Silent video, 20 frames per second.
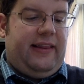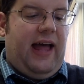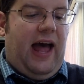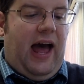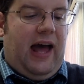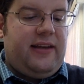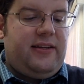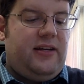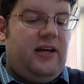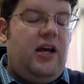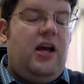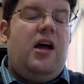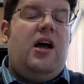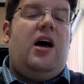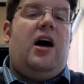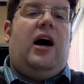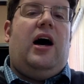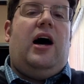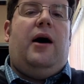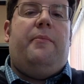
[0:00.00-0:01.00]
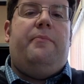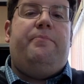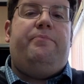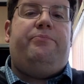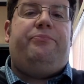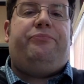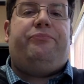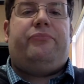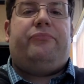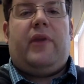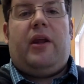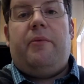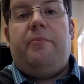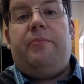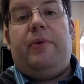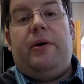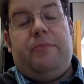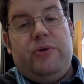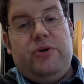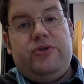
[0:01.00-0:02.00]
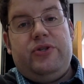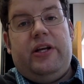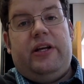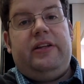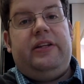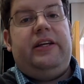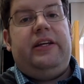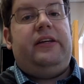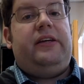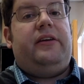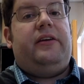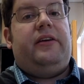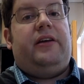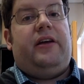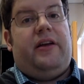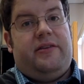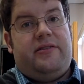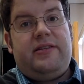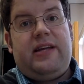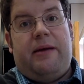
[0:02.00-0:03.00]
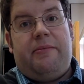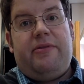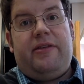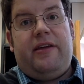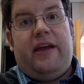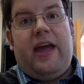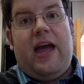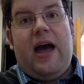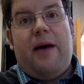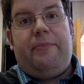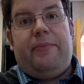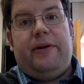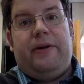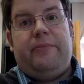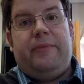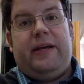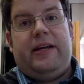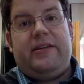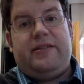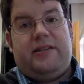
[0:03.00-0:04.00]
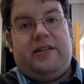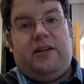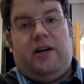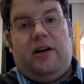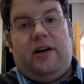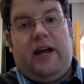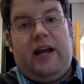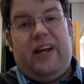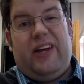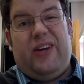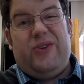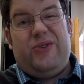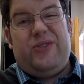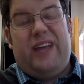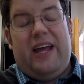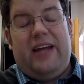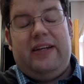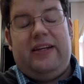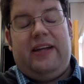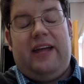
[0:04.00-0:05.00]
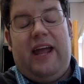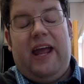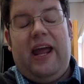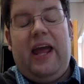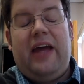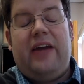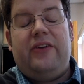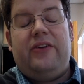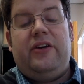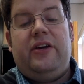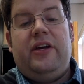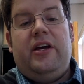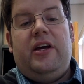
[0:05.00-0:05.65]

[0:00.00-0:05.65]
that. Um, but musically, same thing happened because it all kind of goes hand in hand.